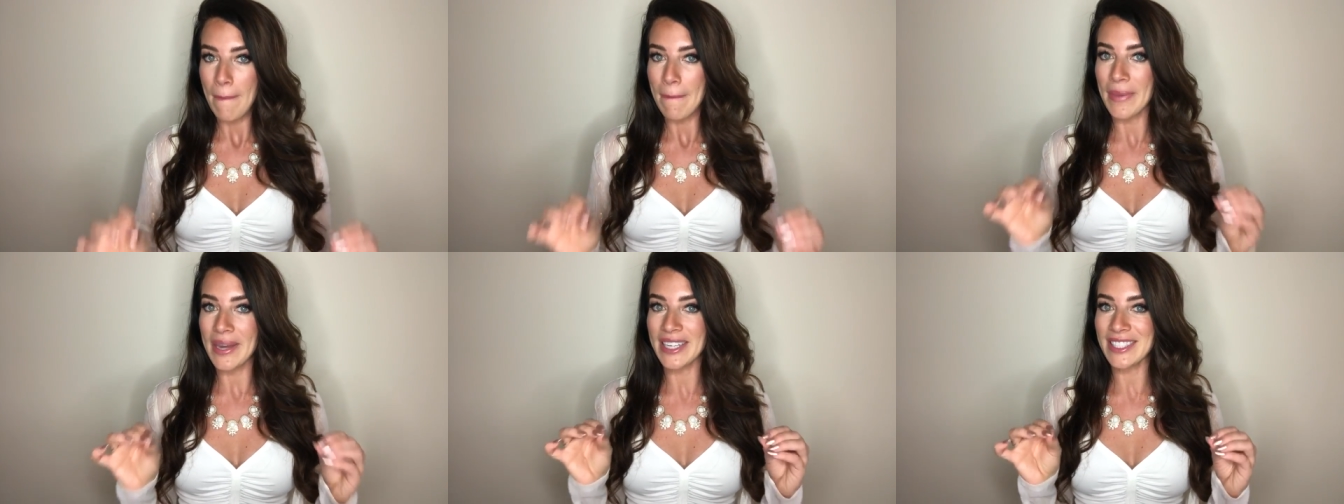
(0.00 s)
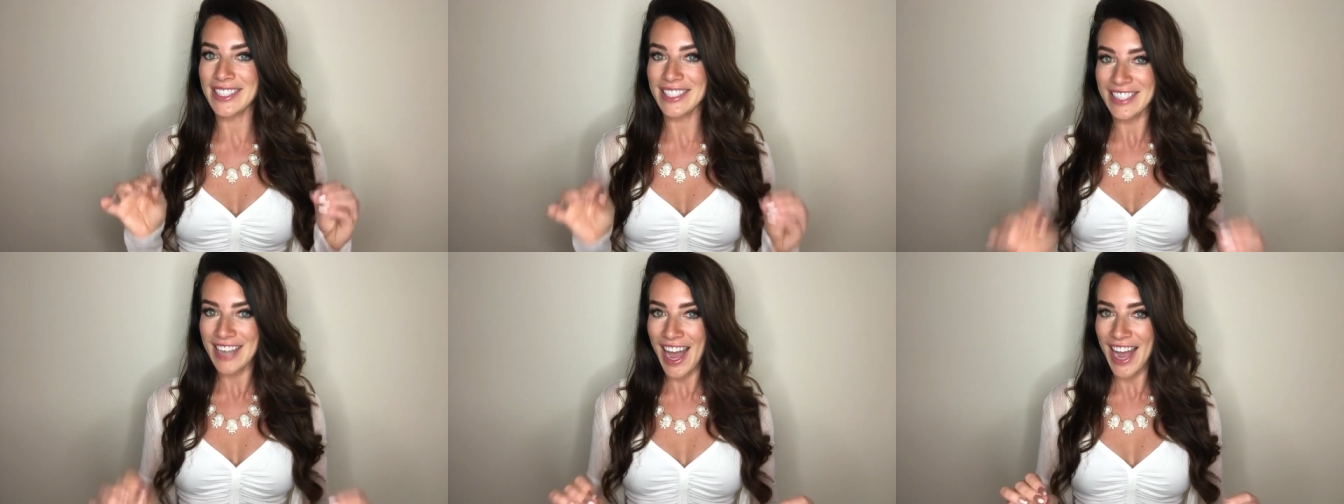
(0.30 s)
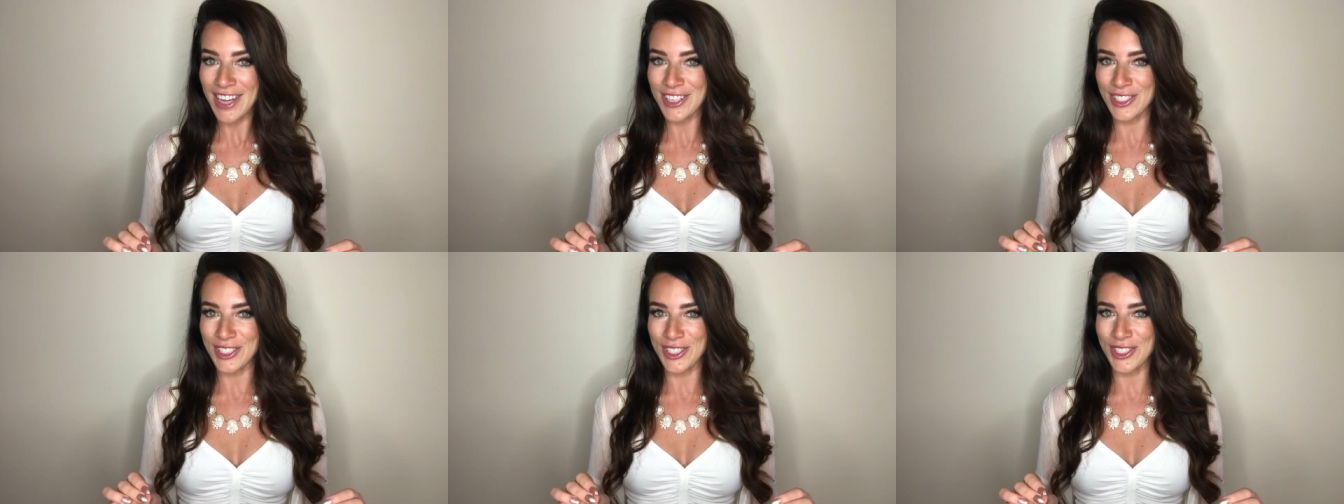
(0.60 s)
But it's
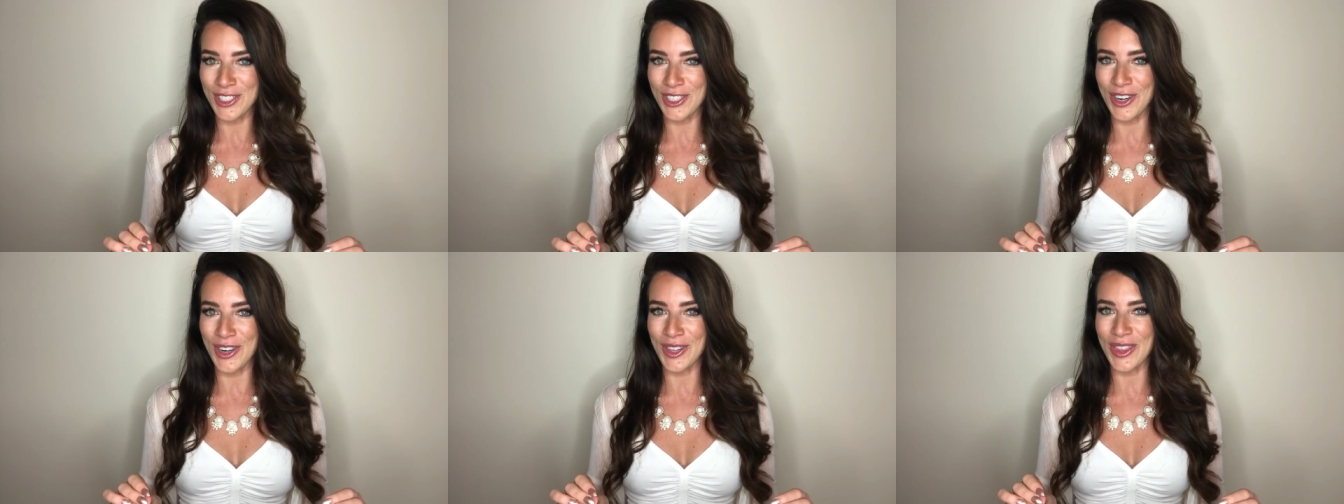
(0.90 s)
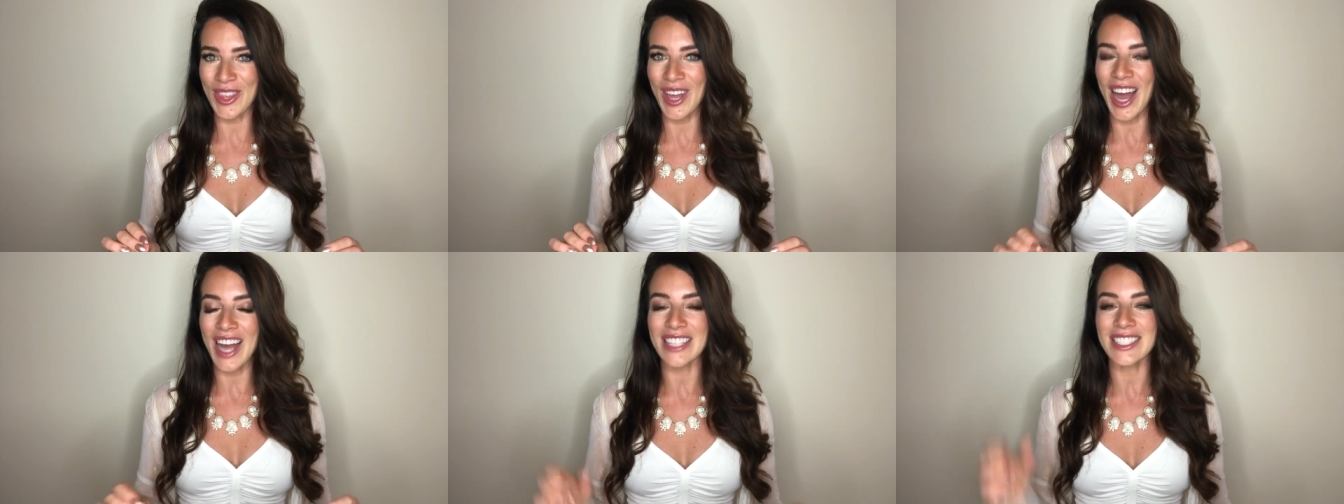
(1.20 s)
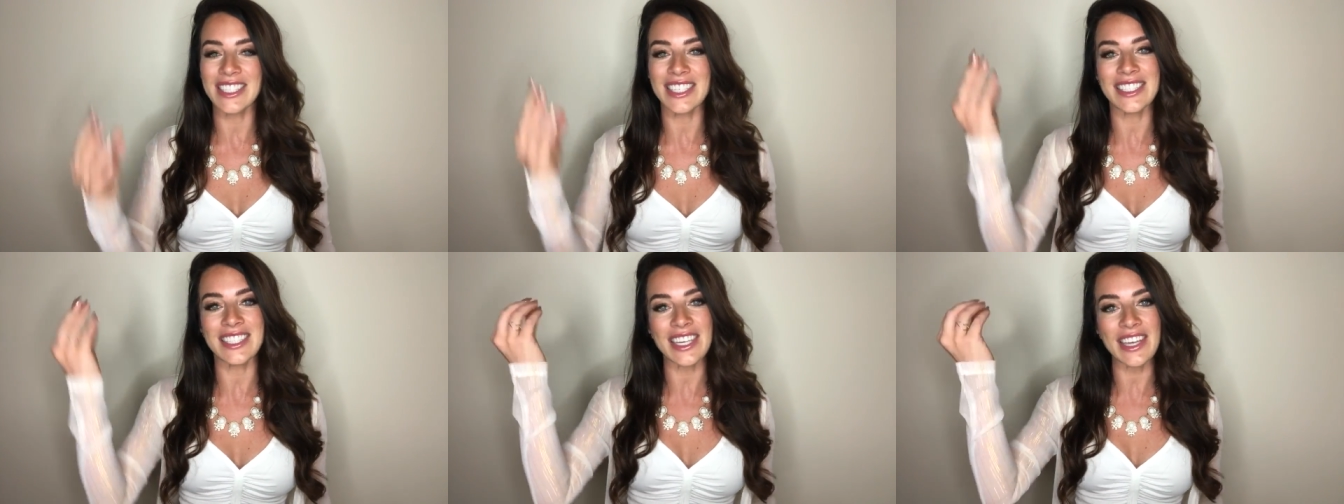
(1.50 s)
not just your
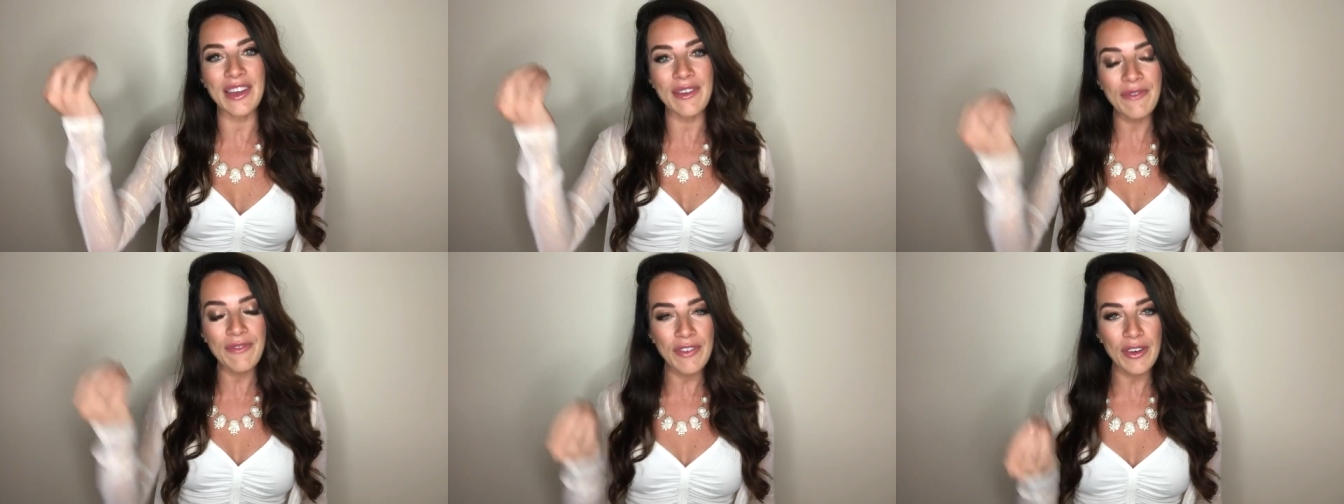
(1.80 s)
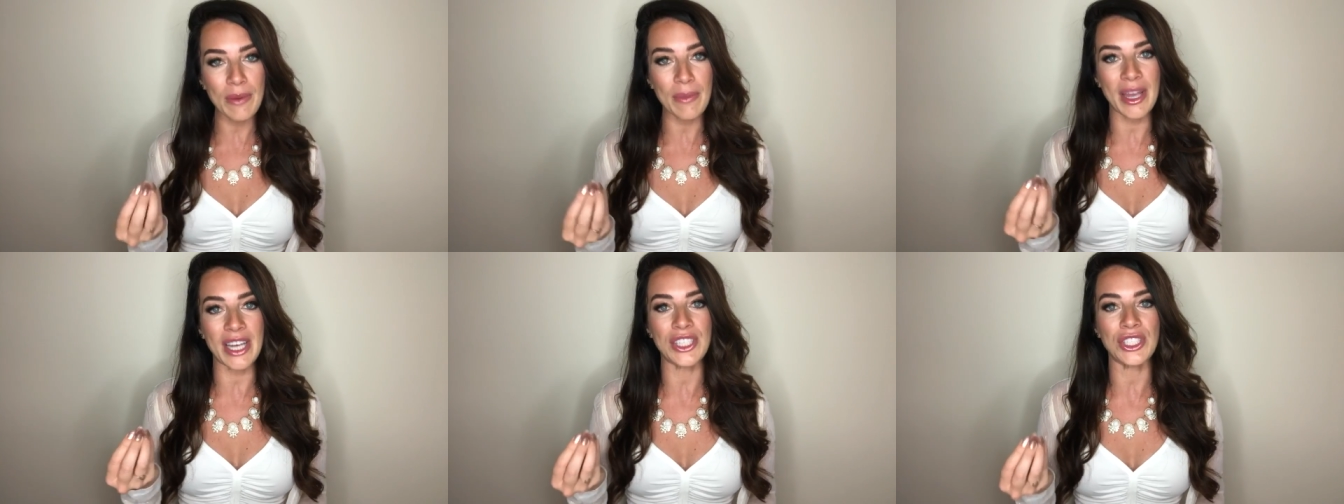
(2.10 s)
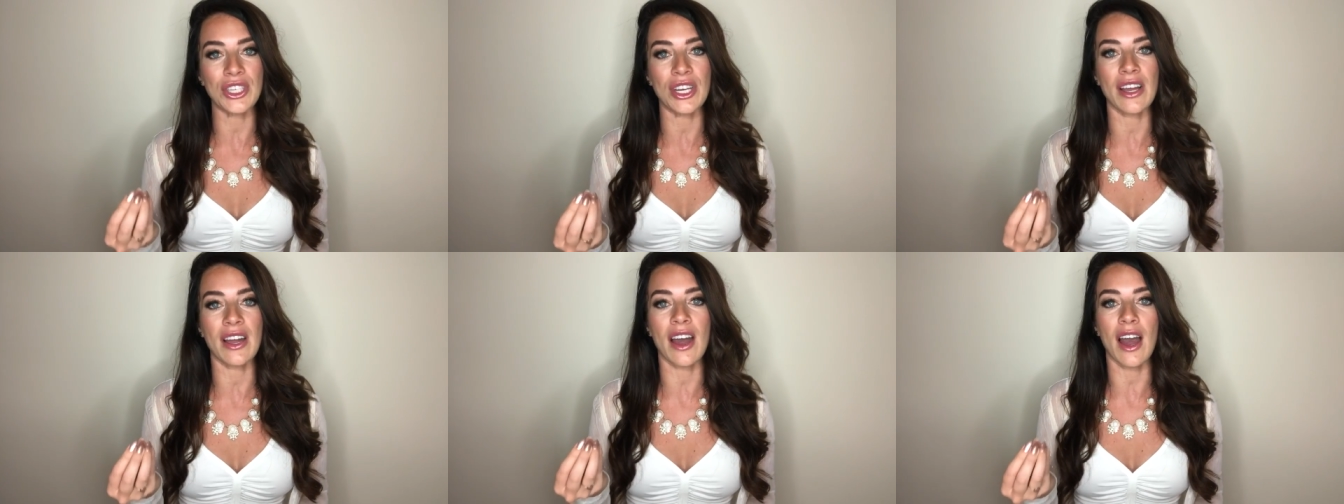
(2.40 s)
thoughts, it's
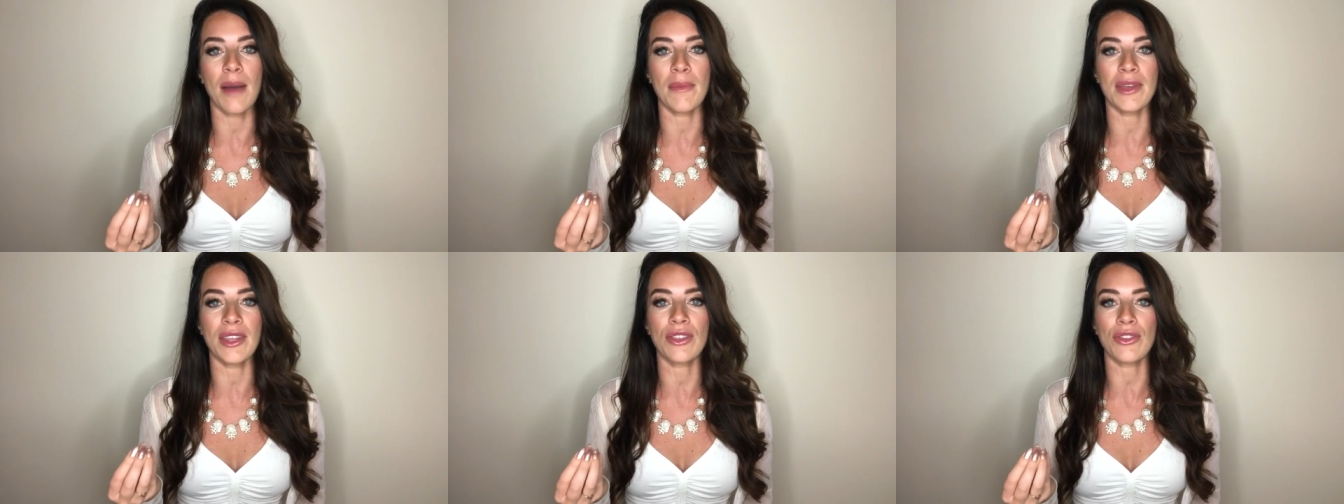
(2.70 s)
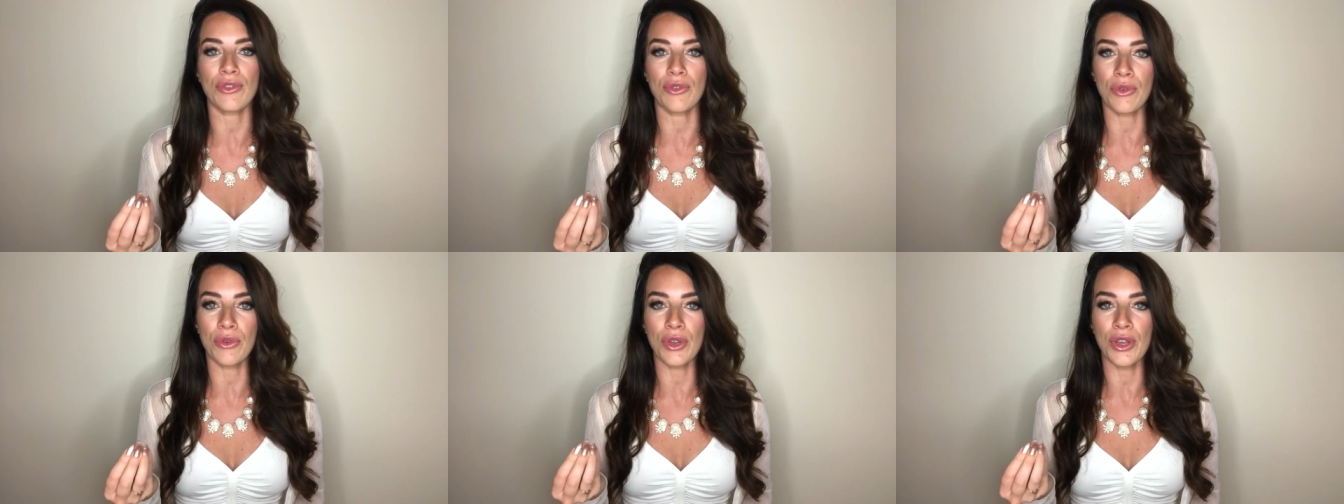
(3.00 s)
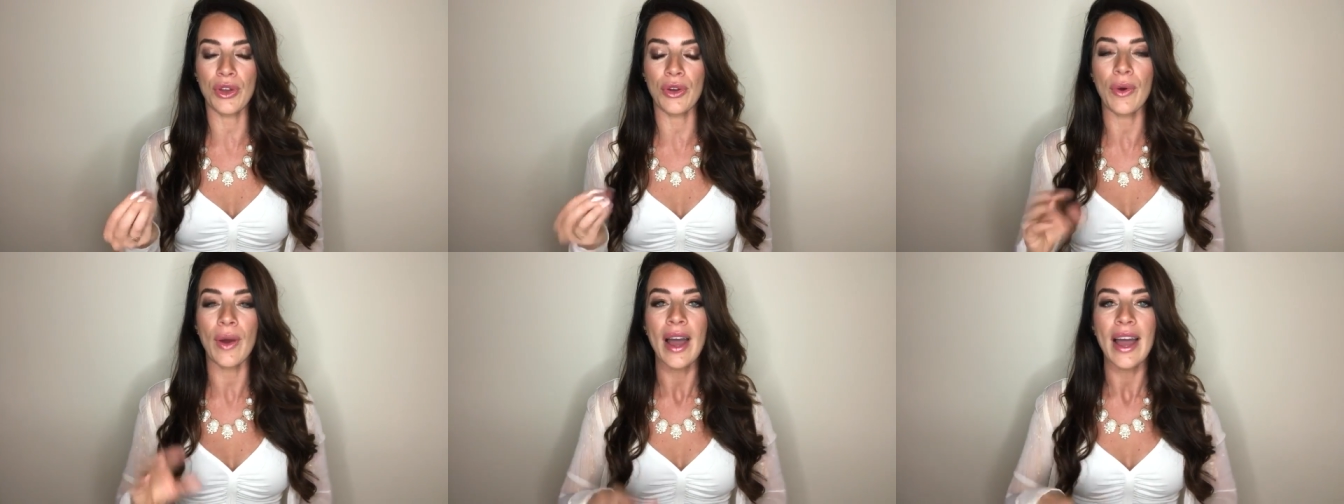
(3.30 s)
information coming through
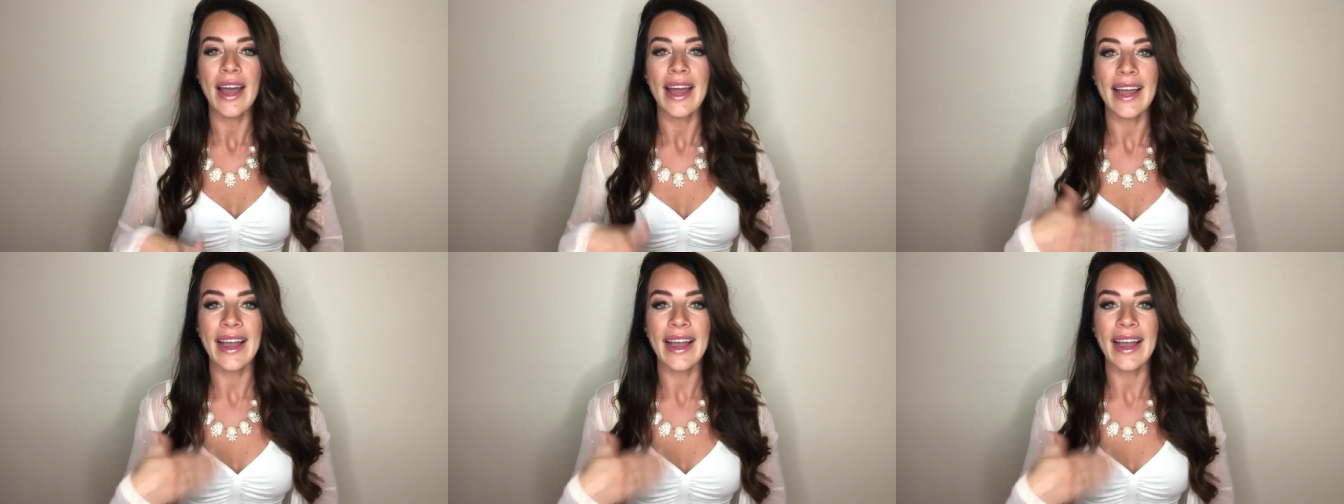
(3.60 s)
you,